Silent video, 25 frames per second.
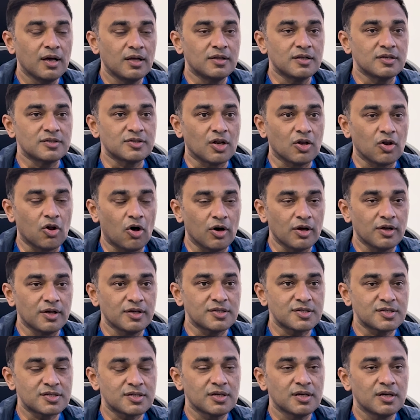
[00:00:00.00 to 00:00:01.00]
This is the
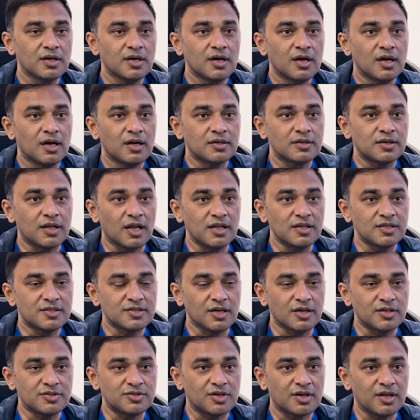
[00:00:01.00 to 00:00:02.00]
longest
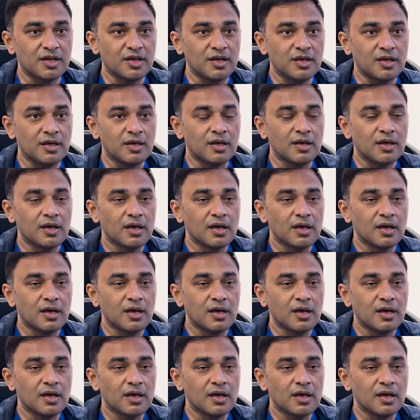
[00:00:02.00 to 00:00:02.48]
telesurgery